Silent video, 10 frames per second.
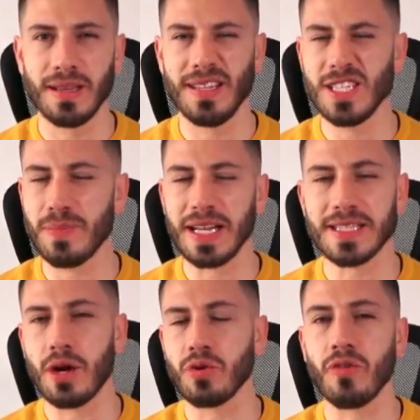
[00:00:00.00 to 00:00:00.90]
This might
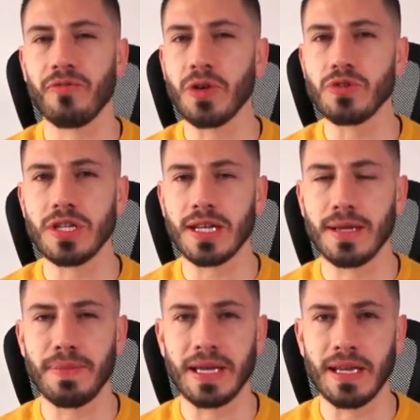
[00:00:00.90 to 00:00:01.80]
sound confusing at the
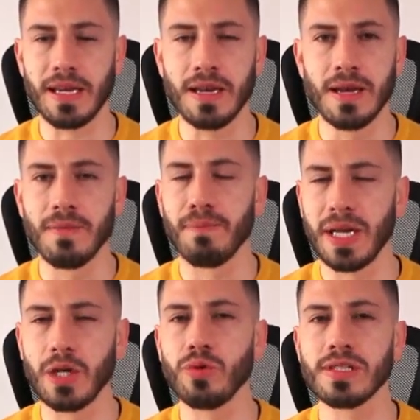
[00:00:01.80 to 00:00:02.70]
beginning,
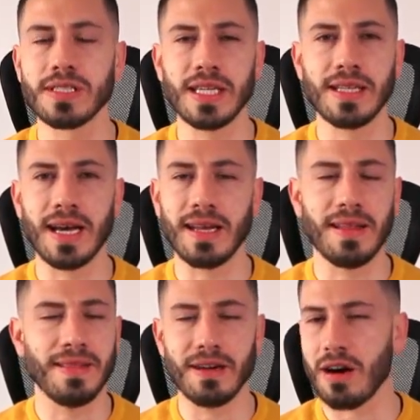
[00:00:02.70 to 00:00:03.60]
but you will see that
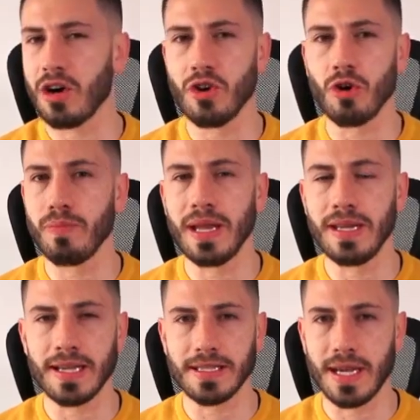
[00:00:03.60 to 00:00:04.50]
there are not
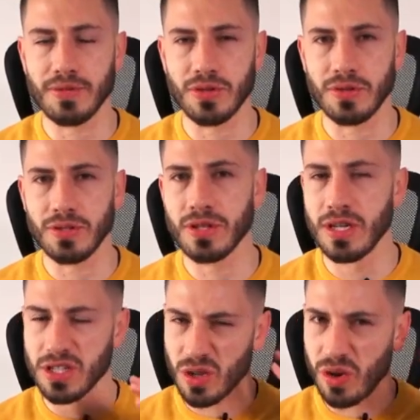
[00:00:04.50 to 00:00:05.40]
many exceptions,
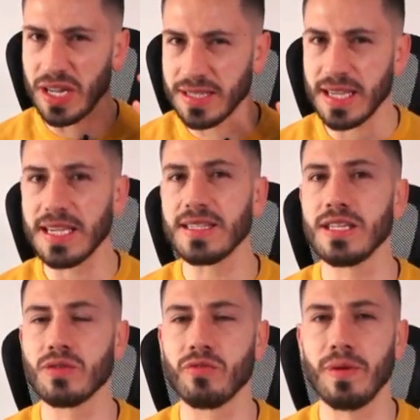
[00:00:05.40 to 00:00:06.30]
so it's easy
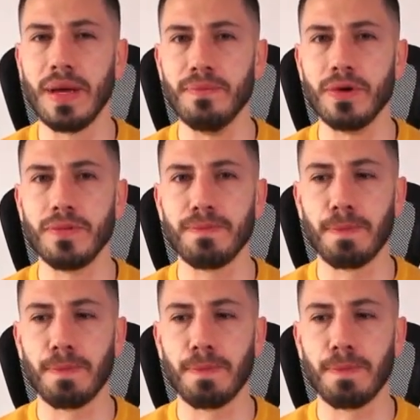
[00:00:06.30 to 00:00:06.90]
to remember.